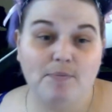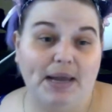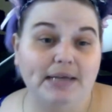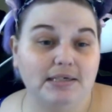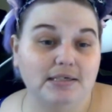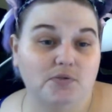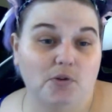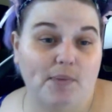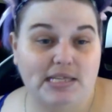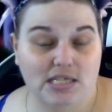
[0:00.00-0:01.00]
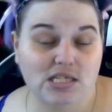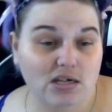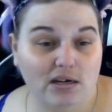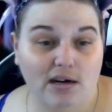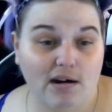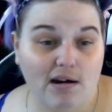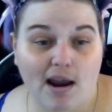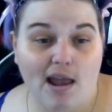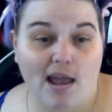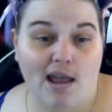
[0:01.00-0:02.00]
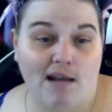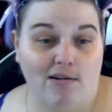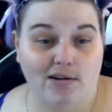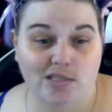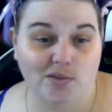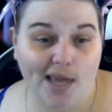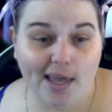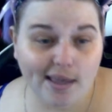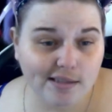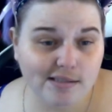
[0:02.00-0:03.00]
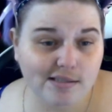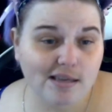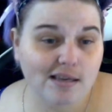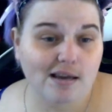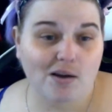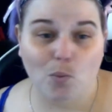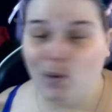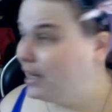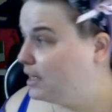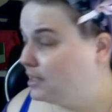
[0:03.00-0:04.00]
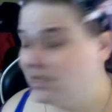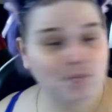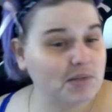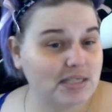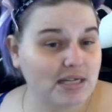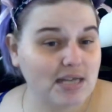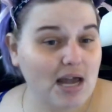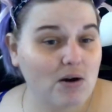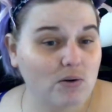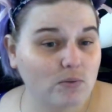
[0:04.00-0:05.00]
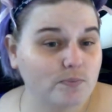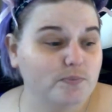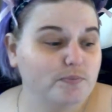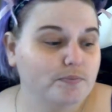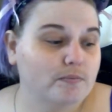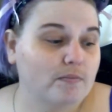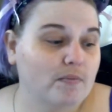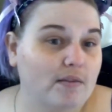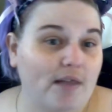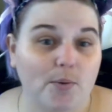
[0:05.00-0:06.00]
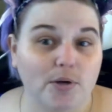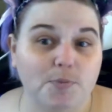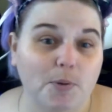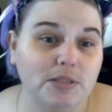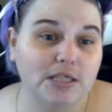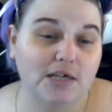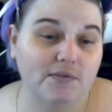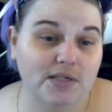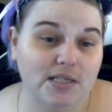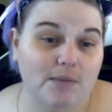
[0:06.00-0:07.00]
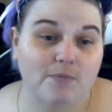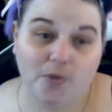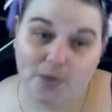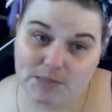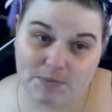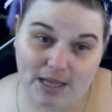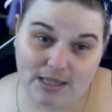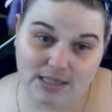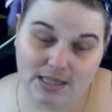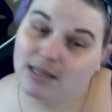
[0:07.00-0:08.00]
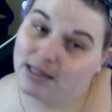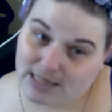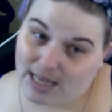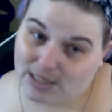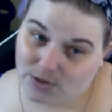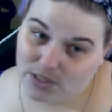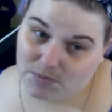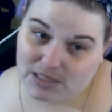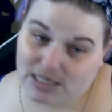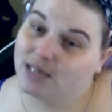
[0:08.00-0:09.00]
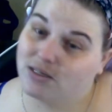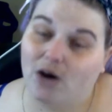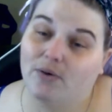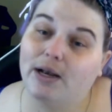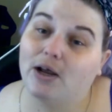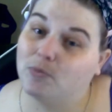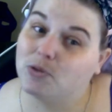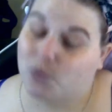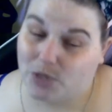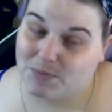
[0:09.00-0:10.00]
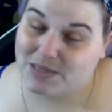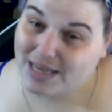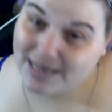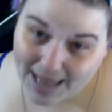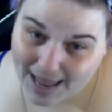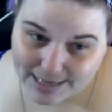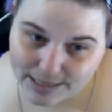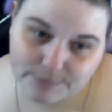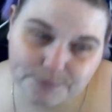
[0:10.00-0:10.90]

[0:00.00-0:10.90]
paintings for my sister and her 2 kids waiting to be sent out that were supposed to give into them for Christmas this last Christmas, and it's already almost Christmas again.